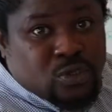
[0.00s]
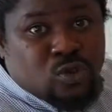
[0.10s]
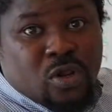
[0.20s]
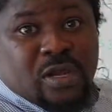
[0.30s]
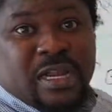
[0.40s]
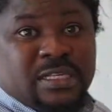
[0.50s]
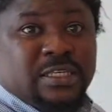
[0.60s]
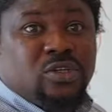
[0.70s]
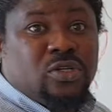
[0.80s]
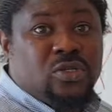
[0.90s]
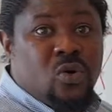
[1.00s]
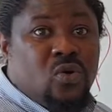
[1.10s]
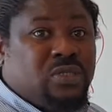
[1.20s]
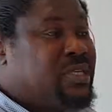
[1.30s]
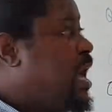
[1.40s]
to the organization's
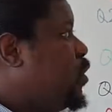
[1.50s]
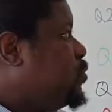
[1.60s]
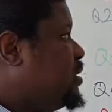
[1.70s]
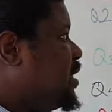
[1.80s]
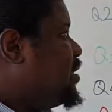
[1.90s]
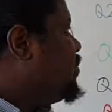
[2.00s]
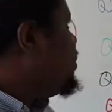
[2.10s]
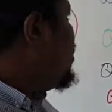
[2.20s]
goals and objectives,